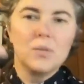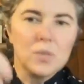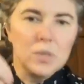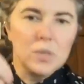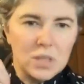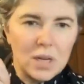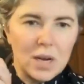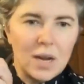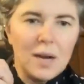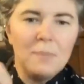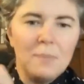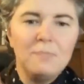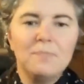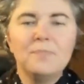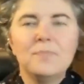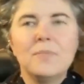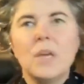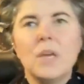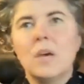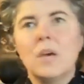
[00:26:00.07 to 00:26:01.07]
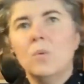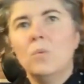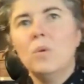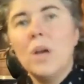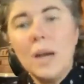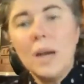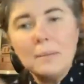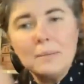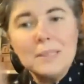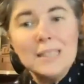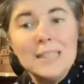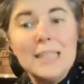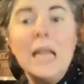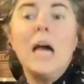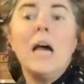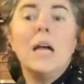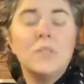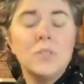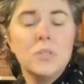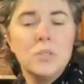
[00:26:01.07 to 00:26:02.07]
goes on top. We opted
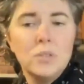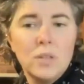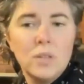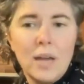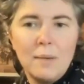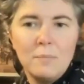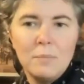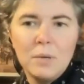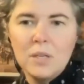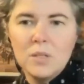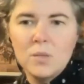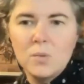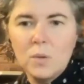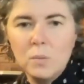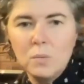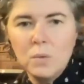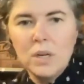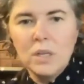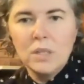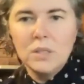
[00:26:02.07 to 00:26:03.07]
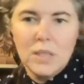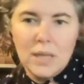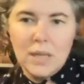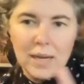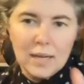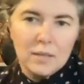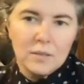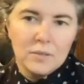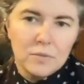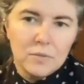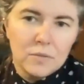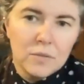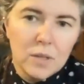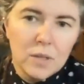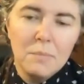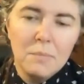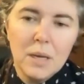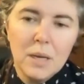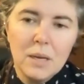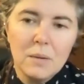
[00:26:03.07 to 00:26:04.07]
not to do that because we wanted to kind of
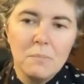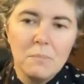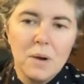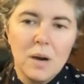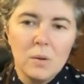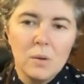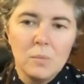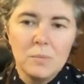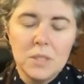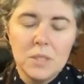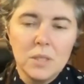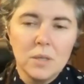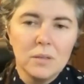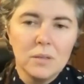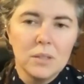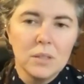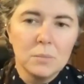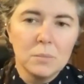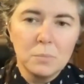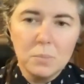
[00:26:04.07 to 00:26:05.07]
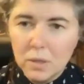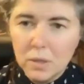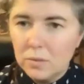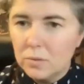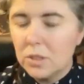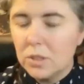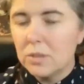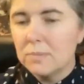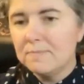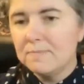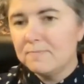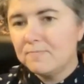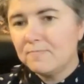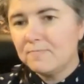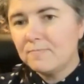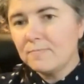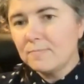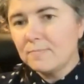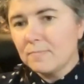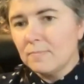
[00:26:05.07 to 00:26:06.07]
make a monomaterial approach.
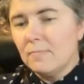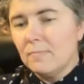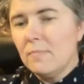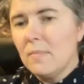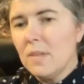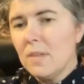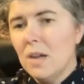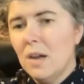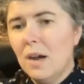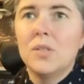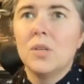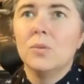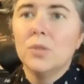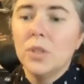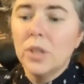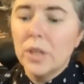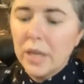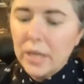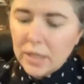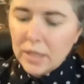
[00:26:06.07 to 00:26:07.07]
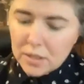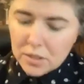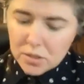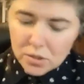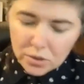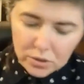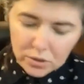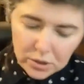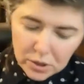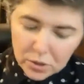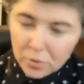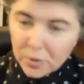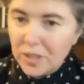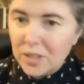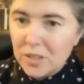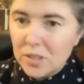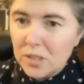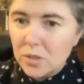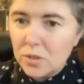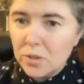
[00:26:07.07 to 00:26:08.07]
So looking at this early
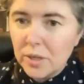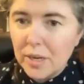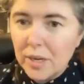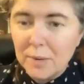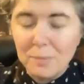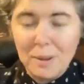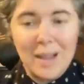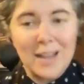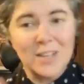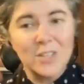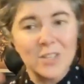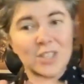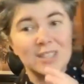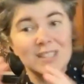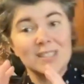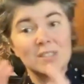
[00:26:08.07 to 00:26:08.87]
20th century egg packaging